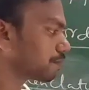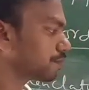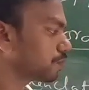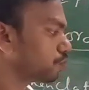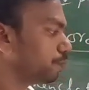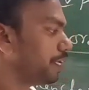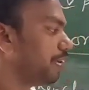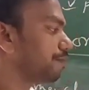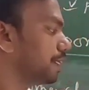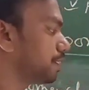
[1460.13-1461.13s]
should be
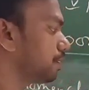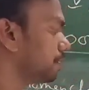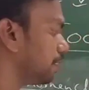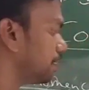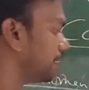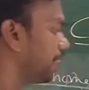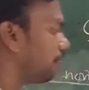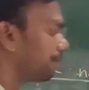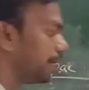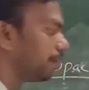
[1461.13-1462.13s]
named first. Then
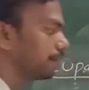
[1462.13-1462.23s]
after